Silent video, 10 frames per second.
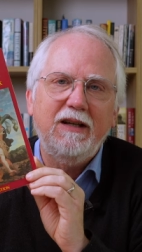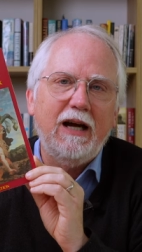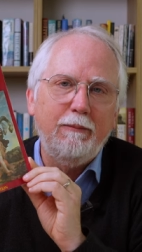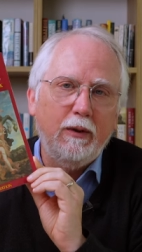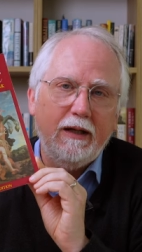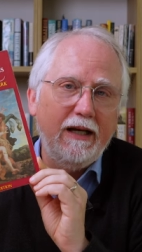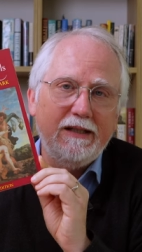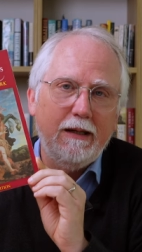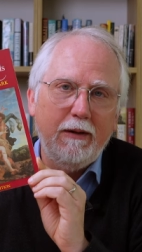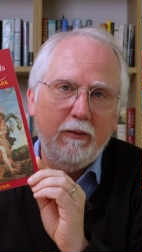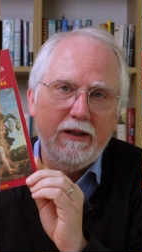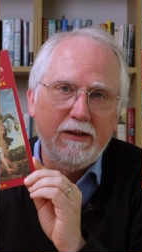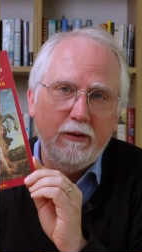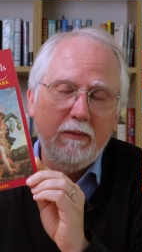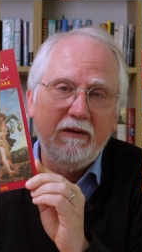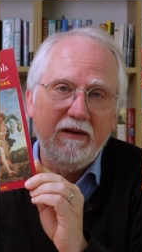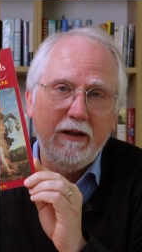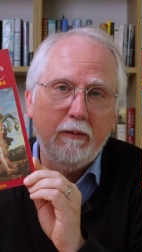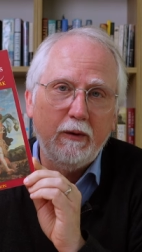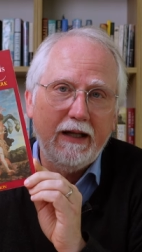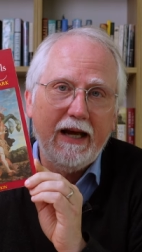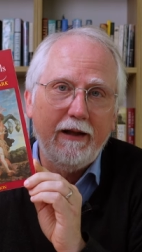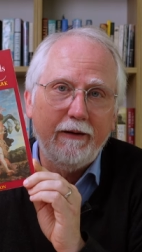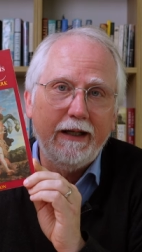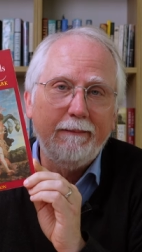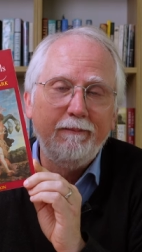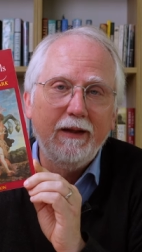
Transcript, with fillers: guidebook anytime I went into a museum or gallery.